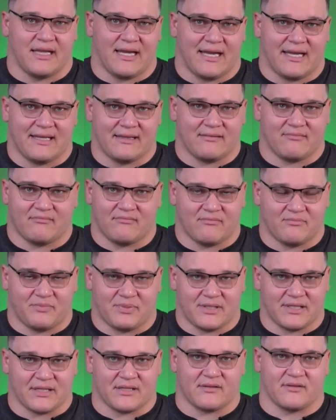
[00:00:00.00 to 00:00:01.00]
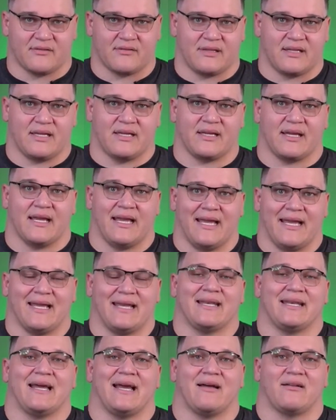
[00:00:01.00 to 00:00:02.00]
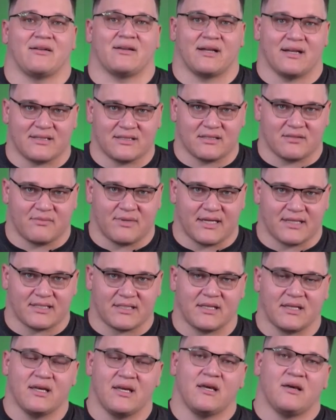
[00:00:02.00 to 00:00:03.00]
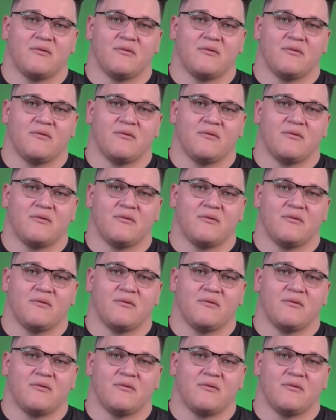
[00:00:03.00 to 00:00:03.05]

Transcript: that particular thing and how to customize it,